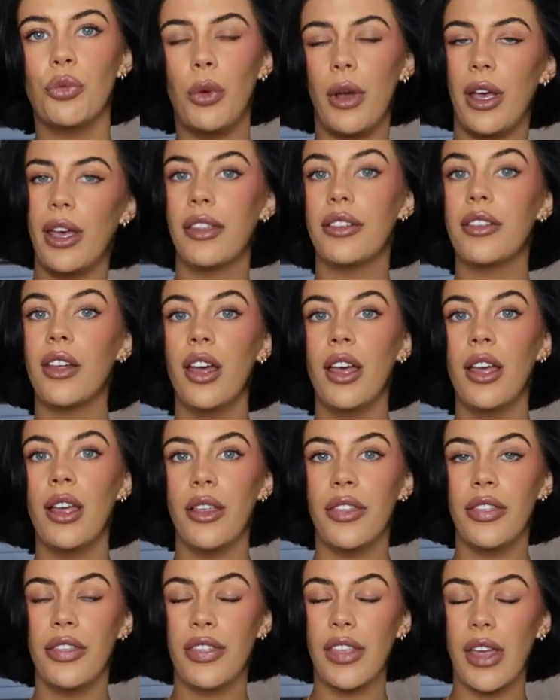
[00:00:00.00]
with
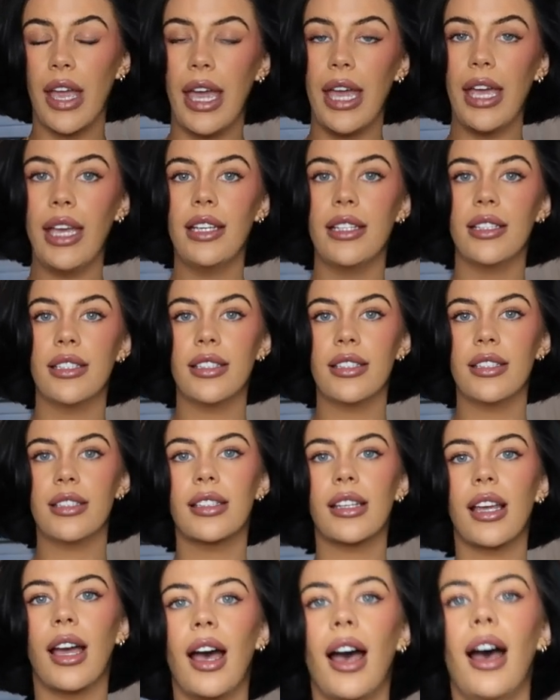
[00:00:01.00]

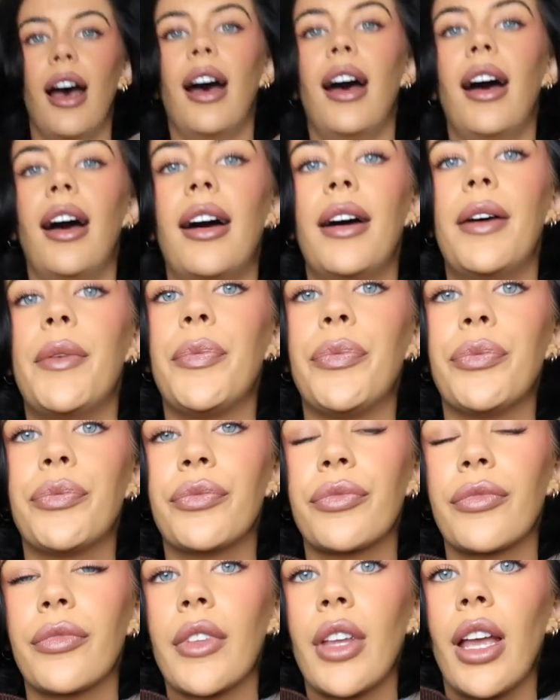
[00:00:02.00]
this um
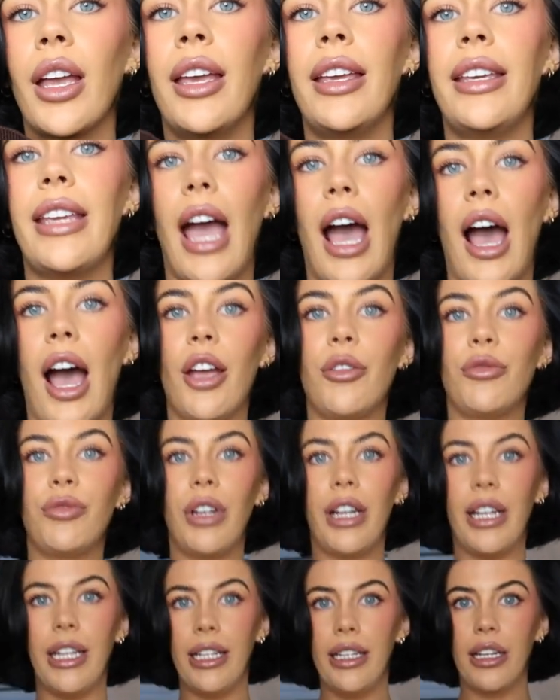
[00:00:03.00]
yeah, I
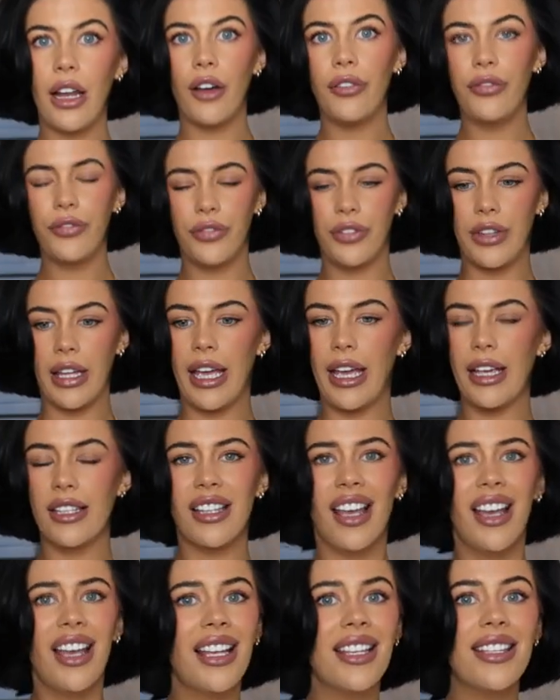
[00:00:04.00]
really love this.
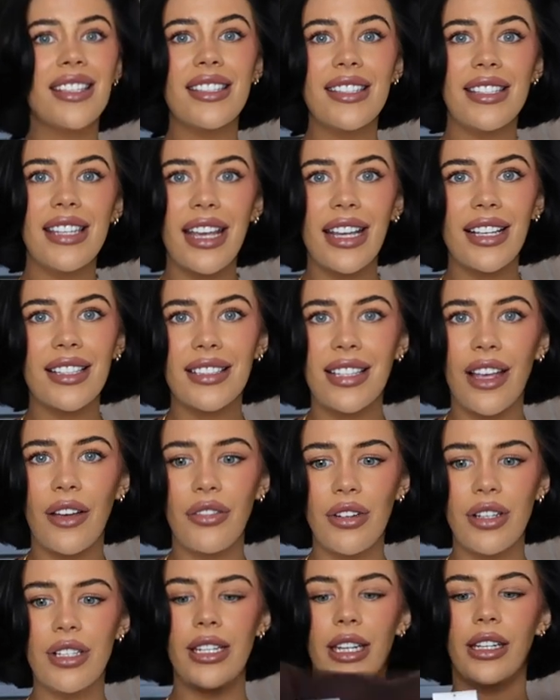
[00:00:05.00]

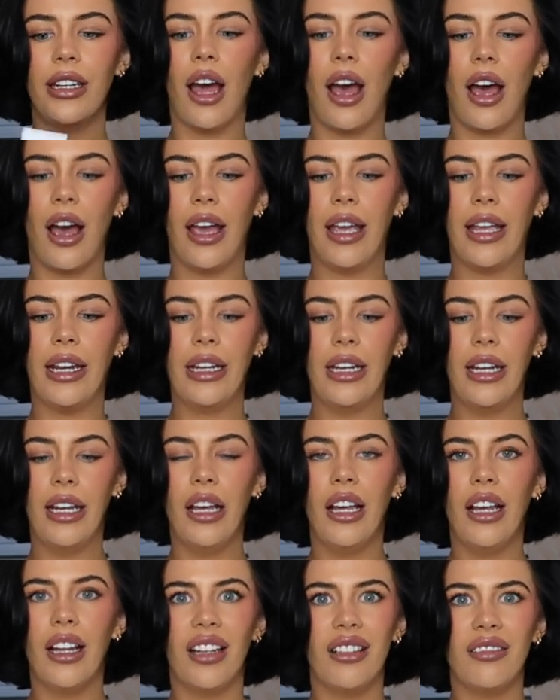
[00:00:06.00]
6.79,
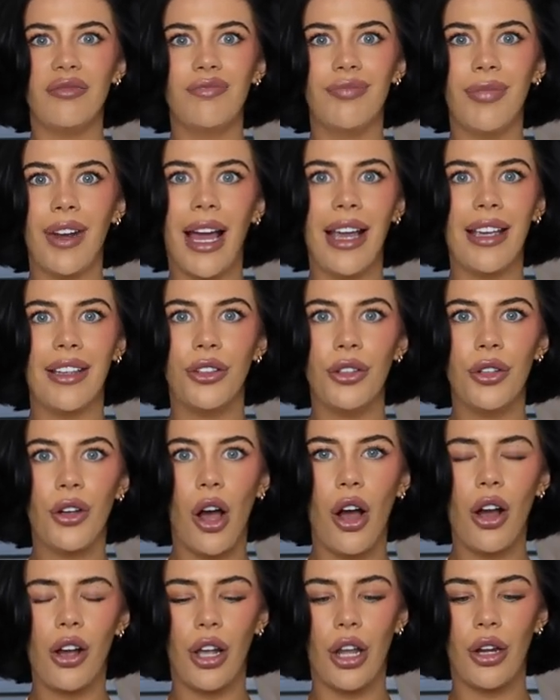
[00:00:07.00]
like you
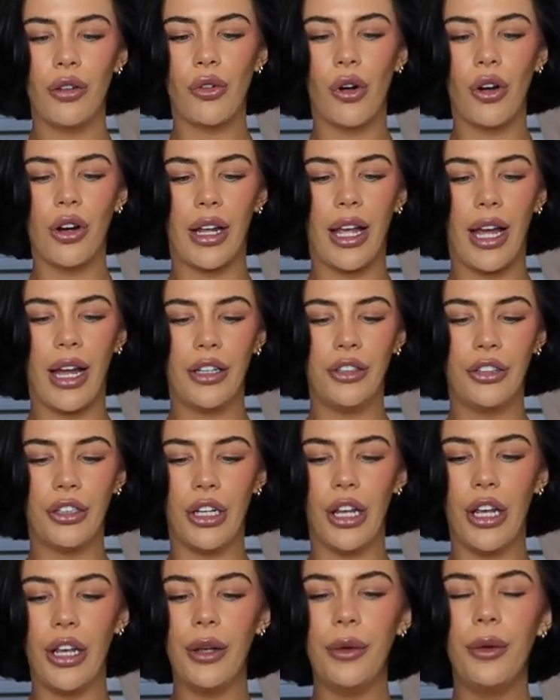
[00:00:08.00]
can't go wrong, can
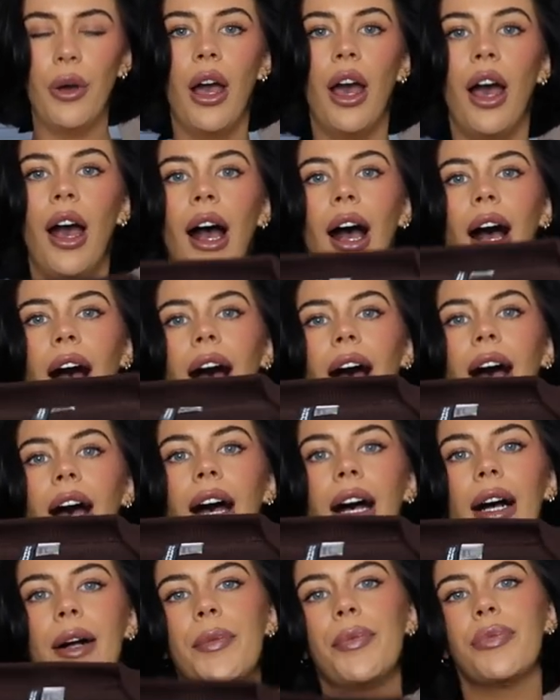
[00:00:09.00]
you?
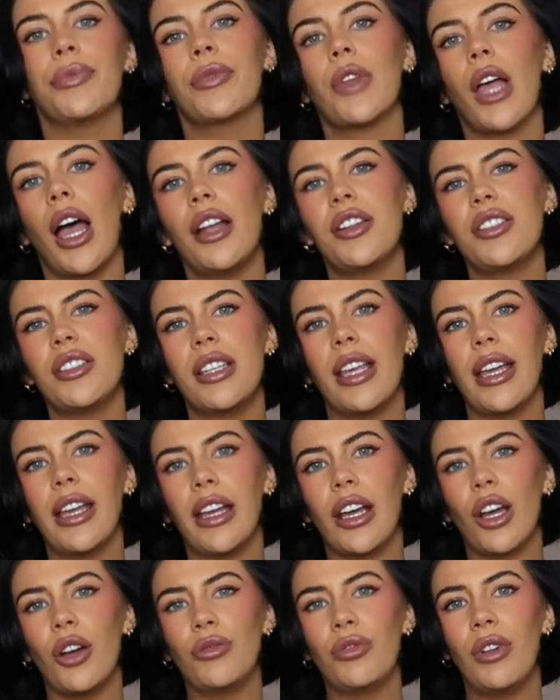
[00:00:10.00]
Um, I just
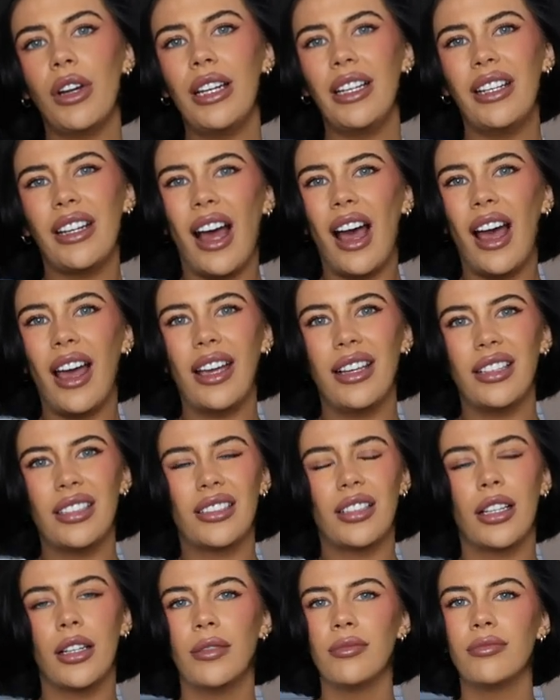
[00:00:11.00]
think a really
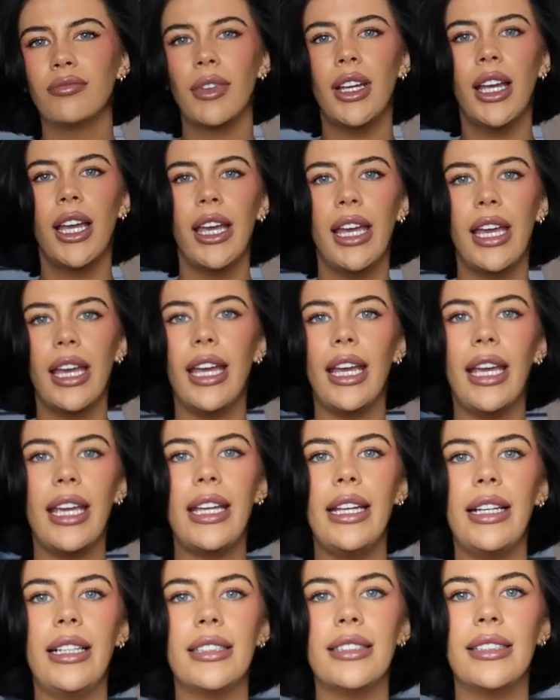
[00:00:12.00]
nice,
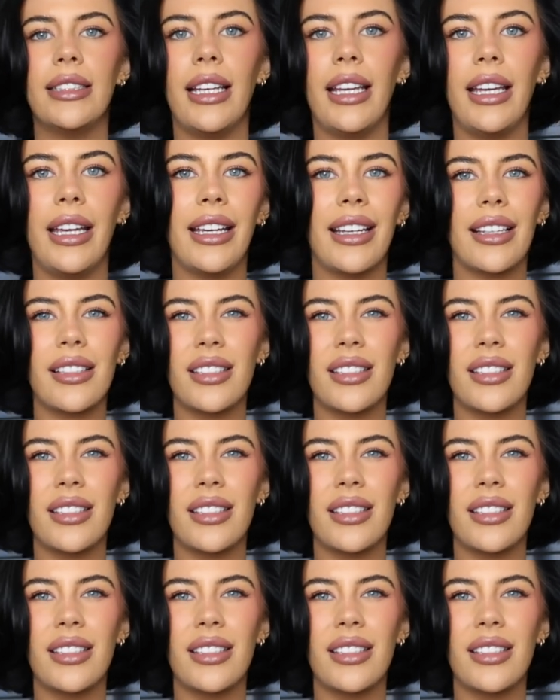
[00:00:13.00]
easy